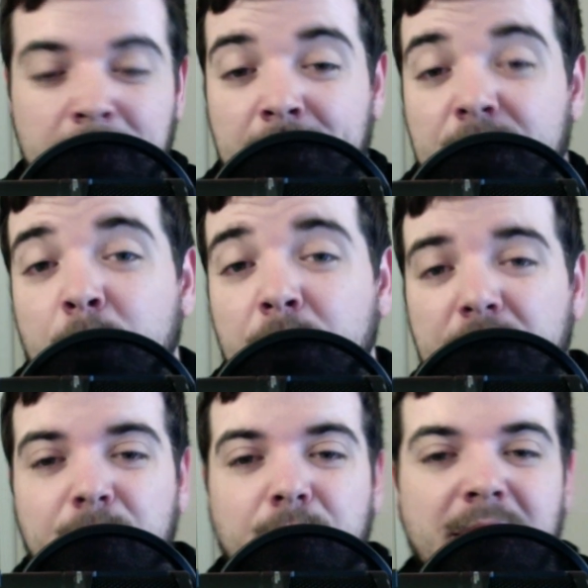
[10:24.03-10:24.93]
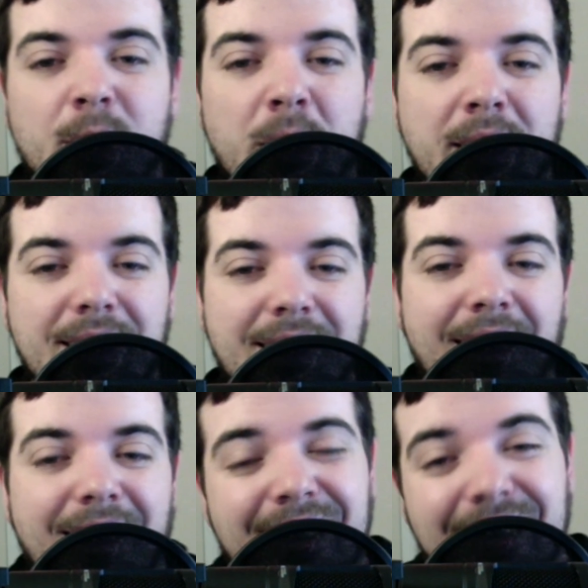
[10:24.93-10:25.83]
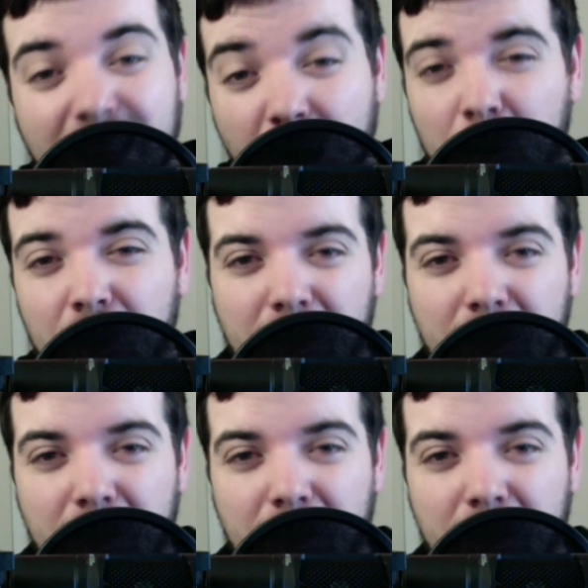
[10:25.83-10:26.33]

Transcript: So if you can find a way to get at least a couple